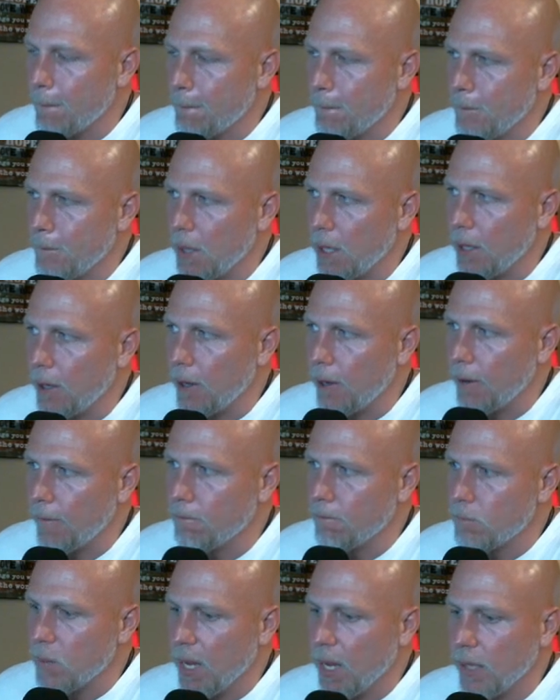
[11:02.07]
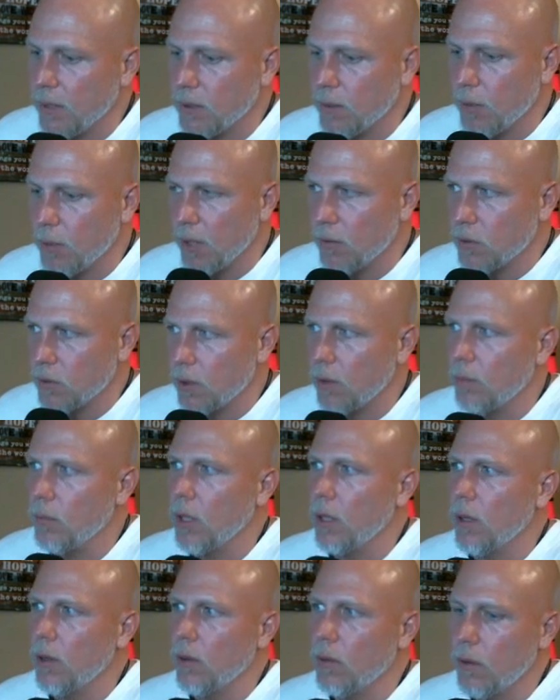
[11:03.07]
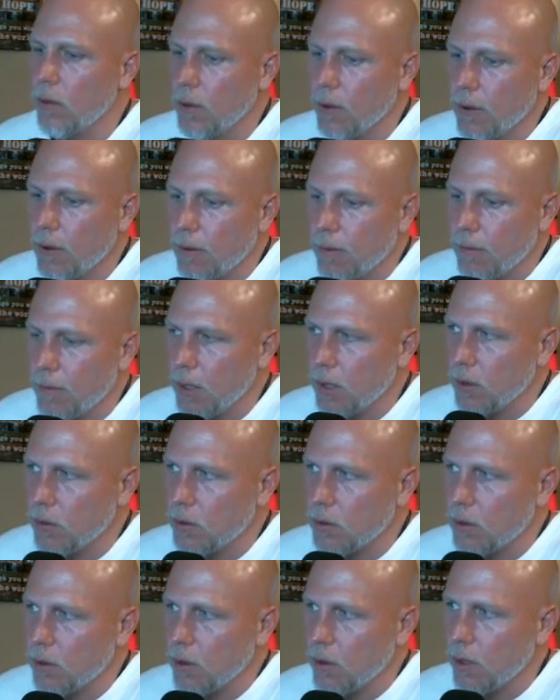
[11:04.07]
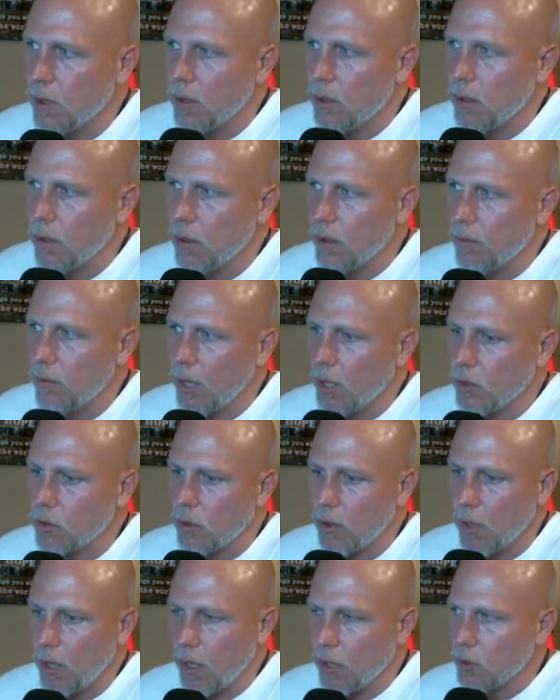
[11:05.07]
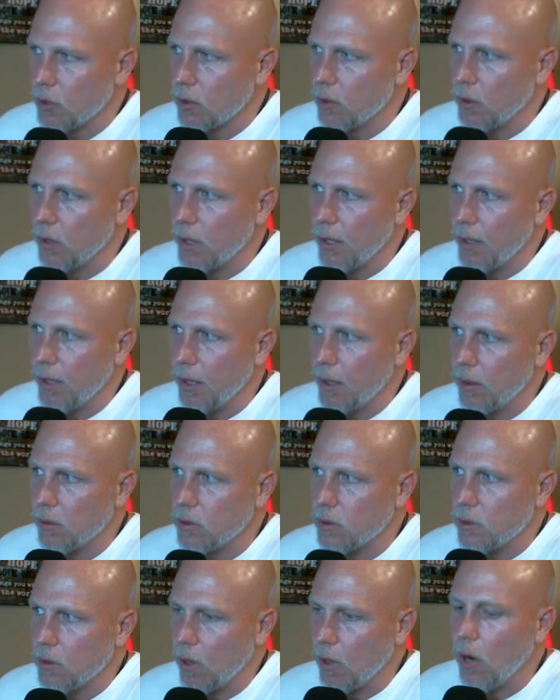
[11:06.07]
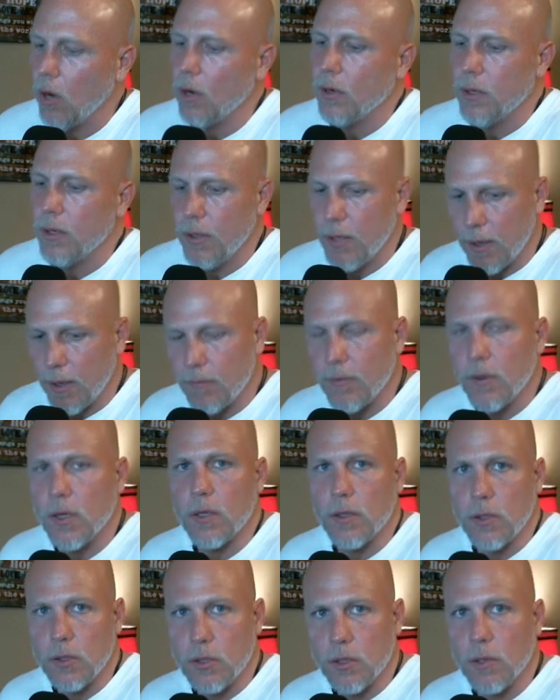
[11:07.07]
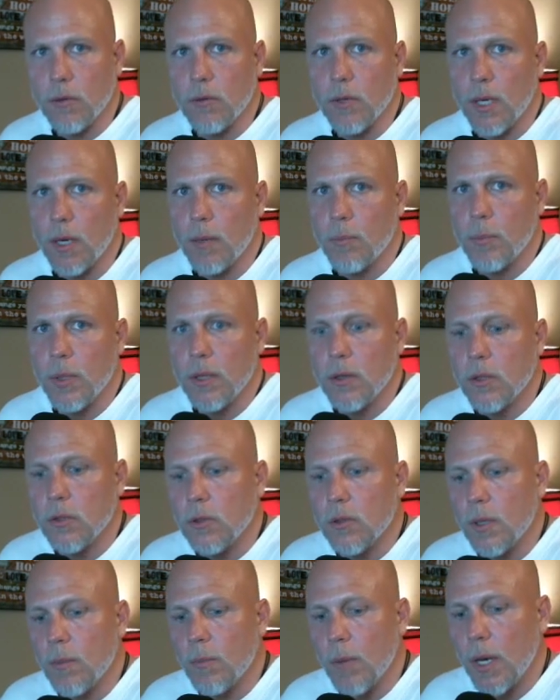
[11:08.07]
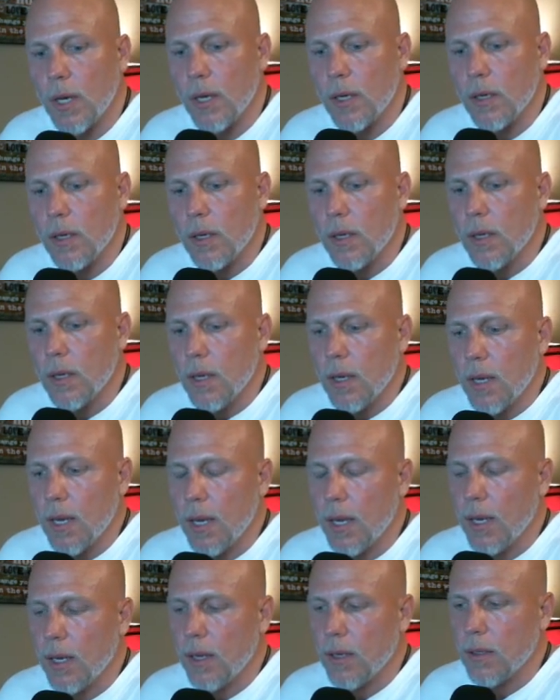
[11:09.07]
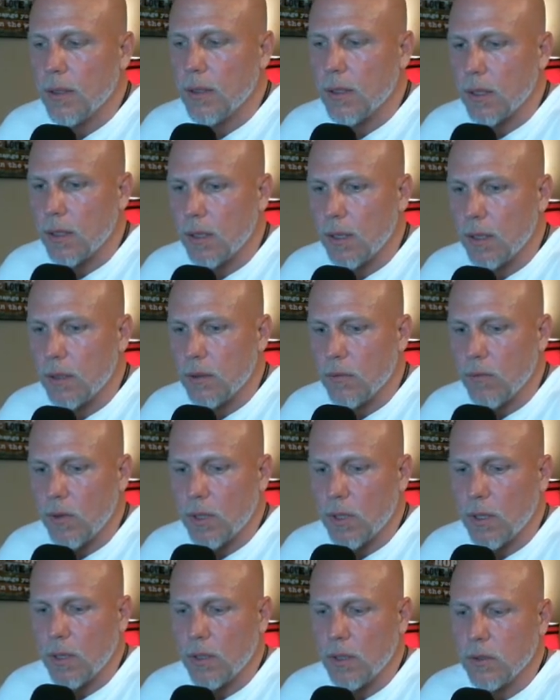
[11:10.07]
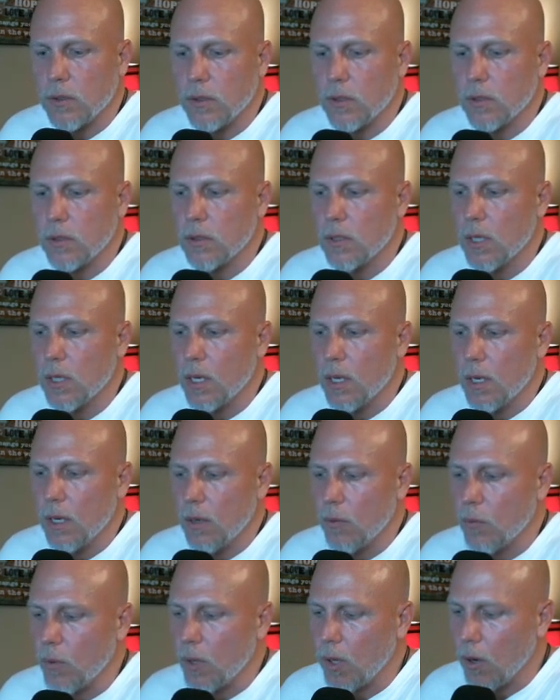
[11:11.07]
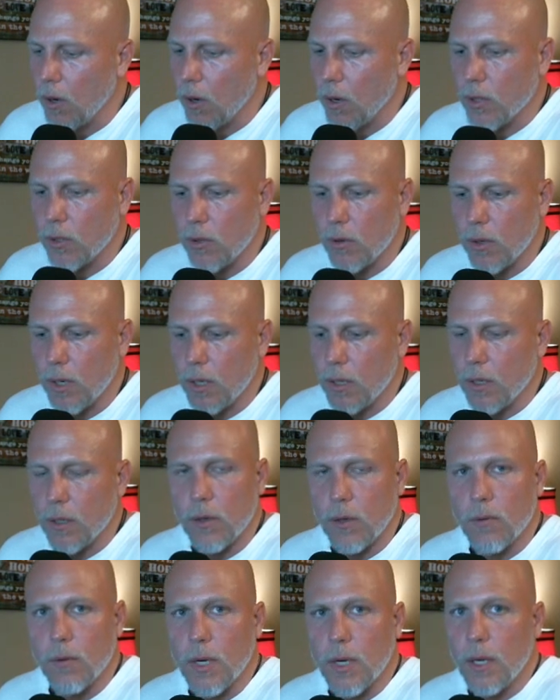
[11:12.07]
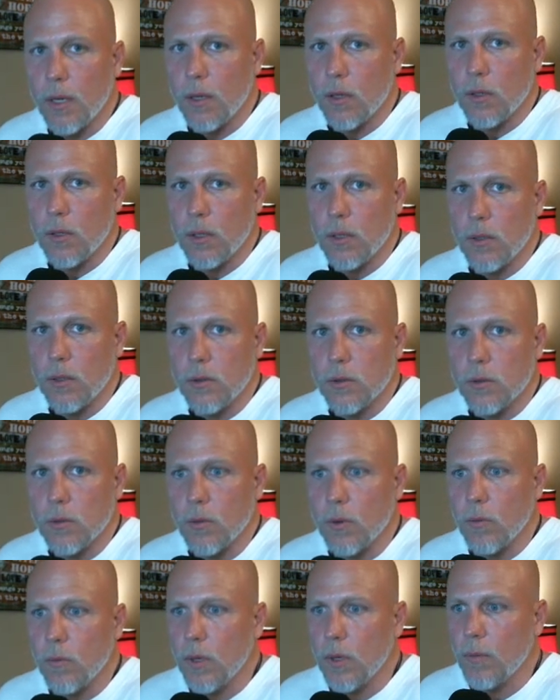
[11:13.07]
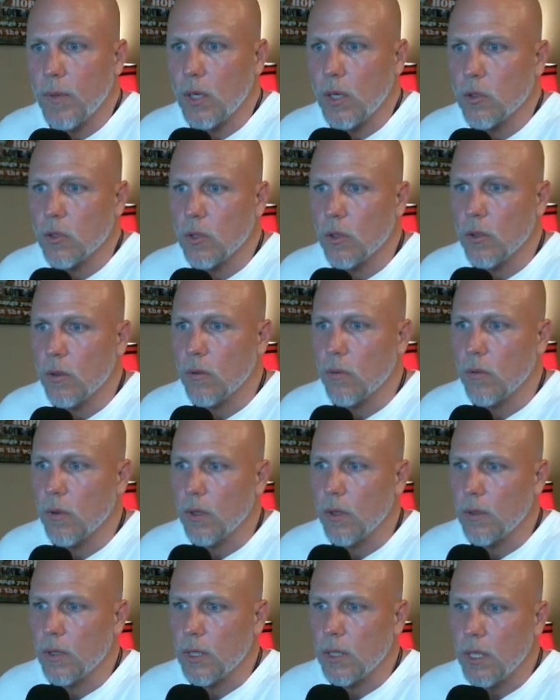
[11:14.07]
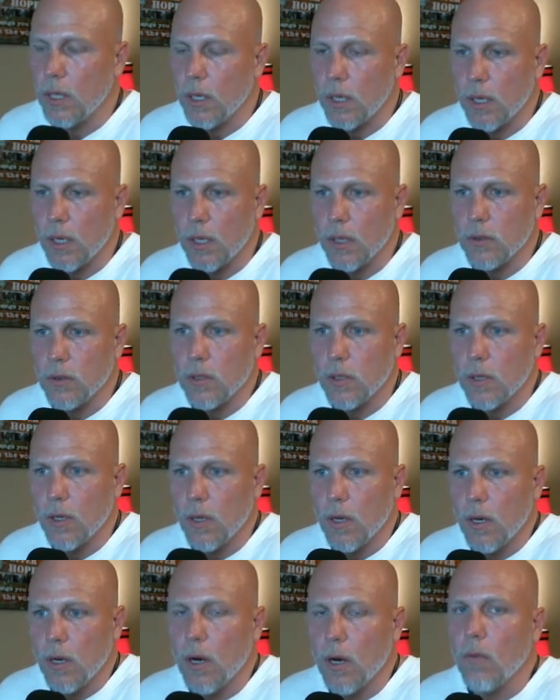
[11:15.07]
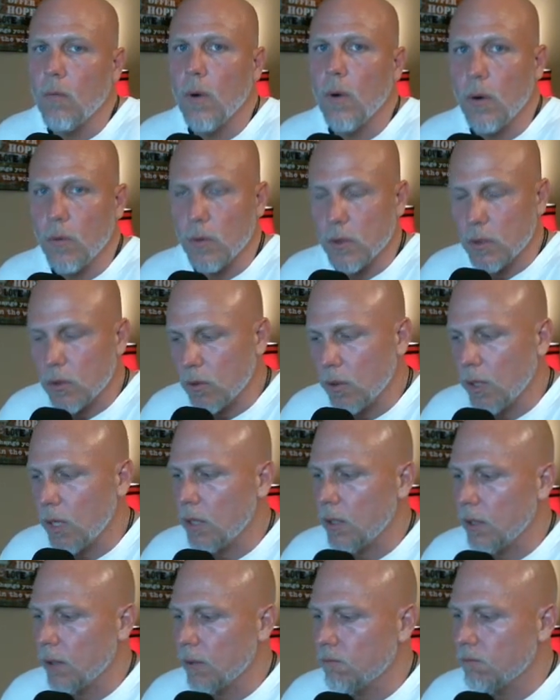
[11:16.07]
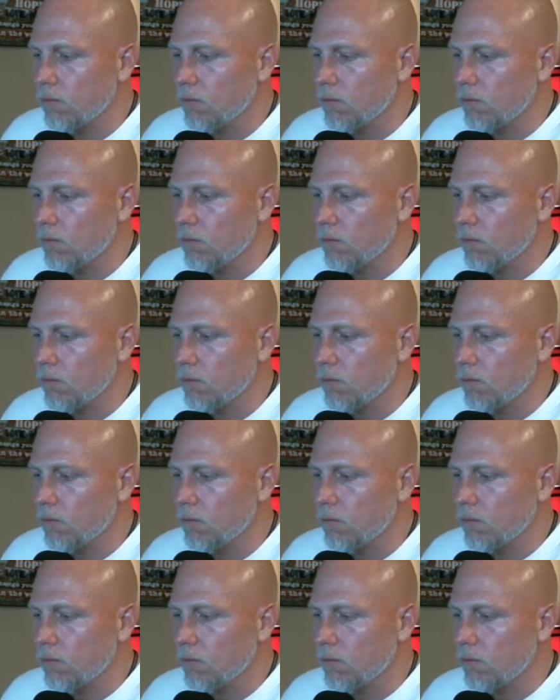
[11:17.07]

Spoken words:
But as above, so below, these astrological layouts are definitely showing up in the DreamBot and the collective unconscious, and we are creating our reality. So we want to make sure that we're on the leading edge of what we're creating.